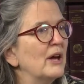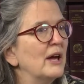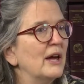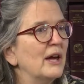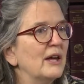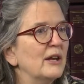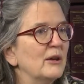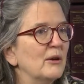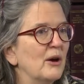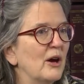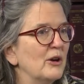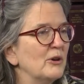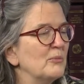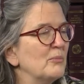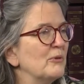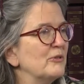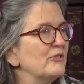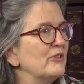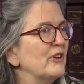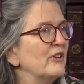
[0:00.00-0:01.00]
and
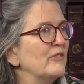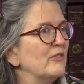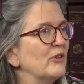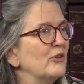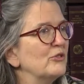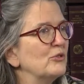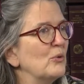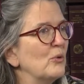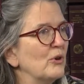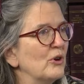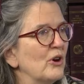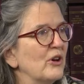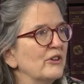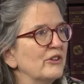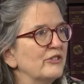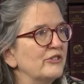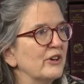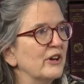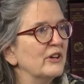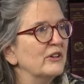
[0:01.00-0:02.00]
100% of those going on
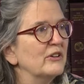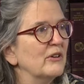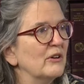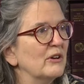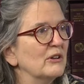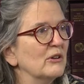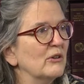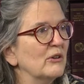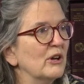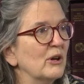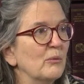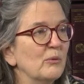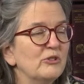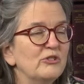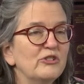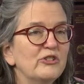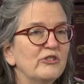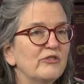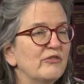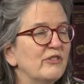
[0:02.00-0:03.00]
to secondary learning,
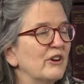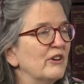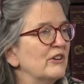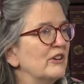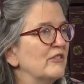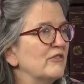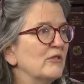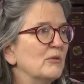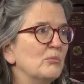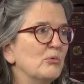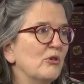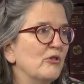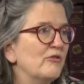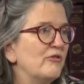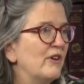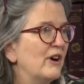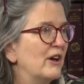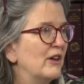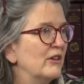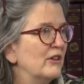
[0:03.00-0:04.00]
which is a very different
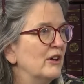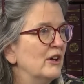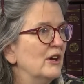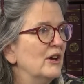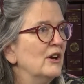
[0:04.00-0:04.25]
profile